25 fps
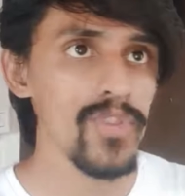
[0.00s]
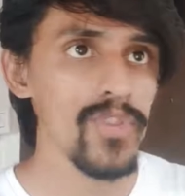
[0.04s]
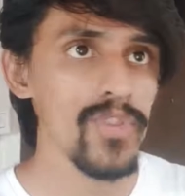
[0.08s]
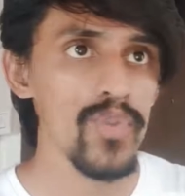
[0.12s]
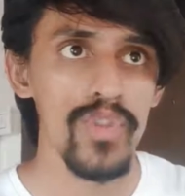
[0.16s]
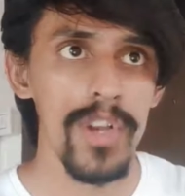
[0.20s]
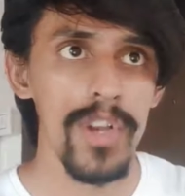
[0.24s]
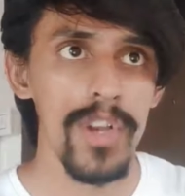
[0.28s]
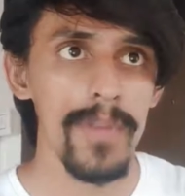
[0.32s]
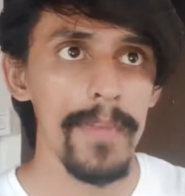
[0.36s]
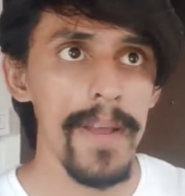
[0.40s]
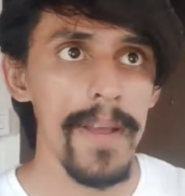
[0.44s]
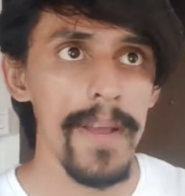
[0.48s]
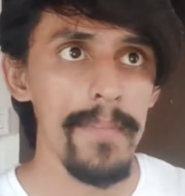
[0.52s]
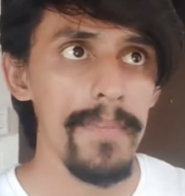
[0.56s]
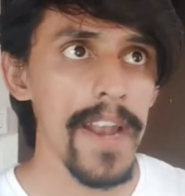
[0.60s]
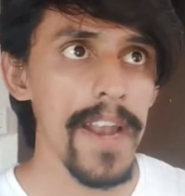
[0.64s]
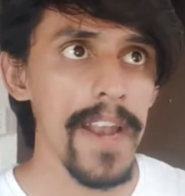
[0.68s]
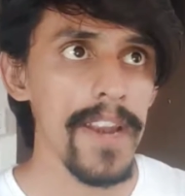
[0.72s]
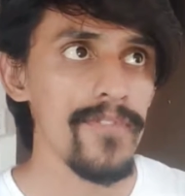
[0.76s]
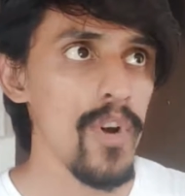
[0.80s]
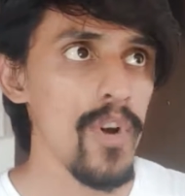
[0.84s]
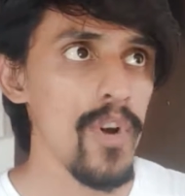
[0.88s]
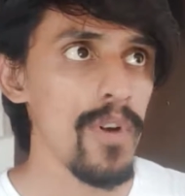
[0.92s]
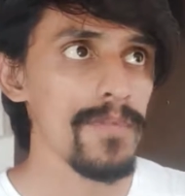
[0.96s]
social media
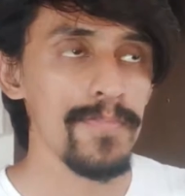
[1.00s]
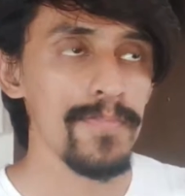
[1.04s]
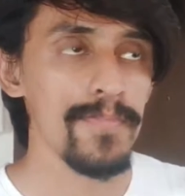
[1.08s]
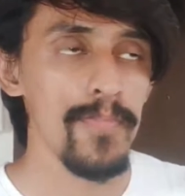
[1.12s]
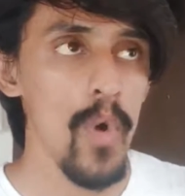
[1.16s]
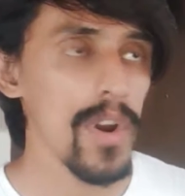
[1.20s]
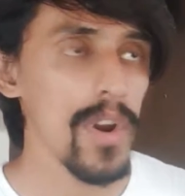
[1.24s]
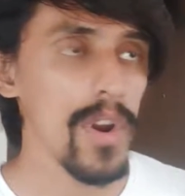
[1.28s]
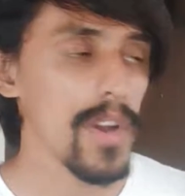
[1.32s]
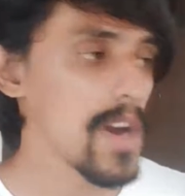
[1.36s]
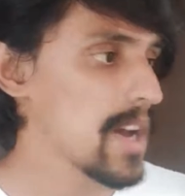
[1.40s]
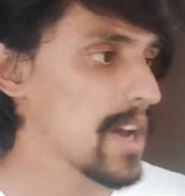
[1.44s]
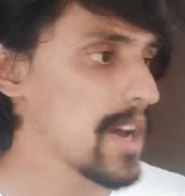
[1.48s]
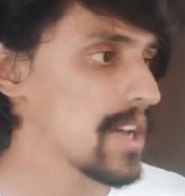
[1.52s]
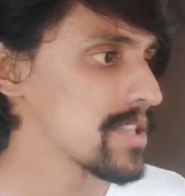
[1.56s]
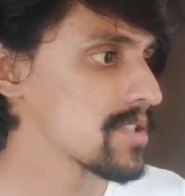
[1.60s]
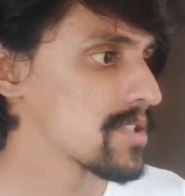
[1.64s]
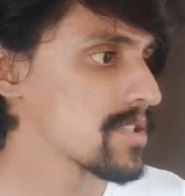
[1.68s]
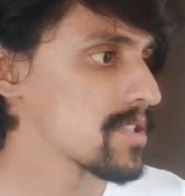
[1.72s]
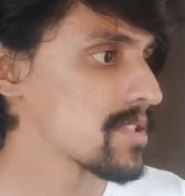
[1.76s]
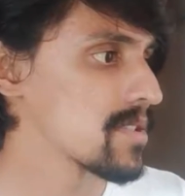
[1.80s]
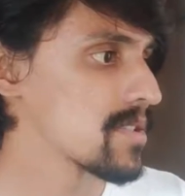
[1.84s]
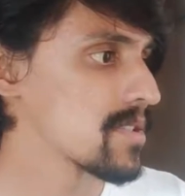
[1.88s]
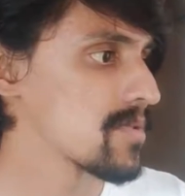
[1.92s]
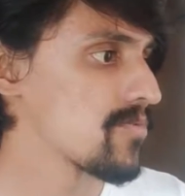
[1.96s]
platforms,
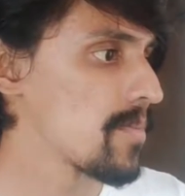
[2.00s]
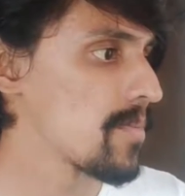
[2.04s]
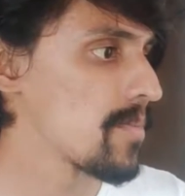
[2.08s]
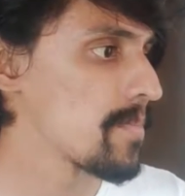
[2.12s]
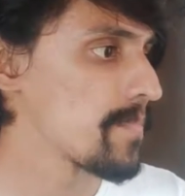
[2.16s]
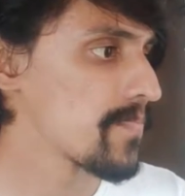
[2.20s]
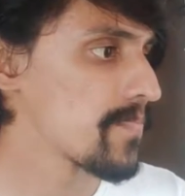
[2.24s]
podcasts,